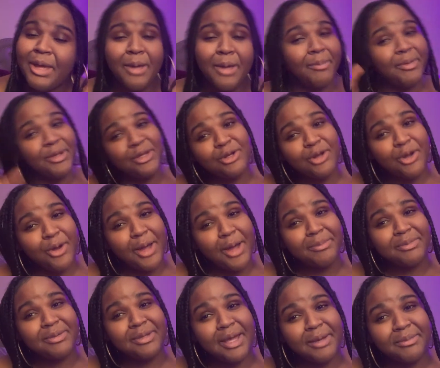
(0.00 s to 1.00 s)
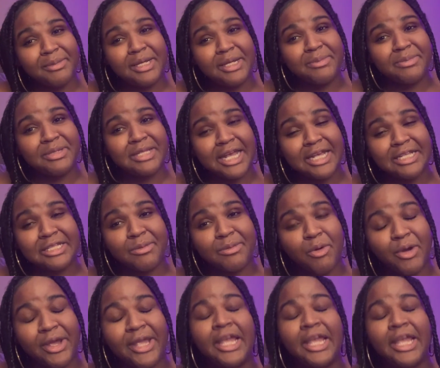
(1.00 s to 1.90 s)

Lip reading: But I'm getting besides the point.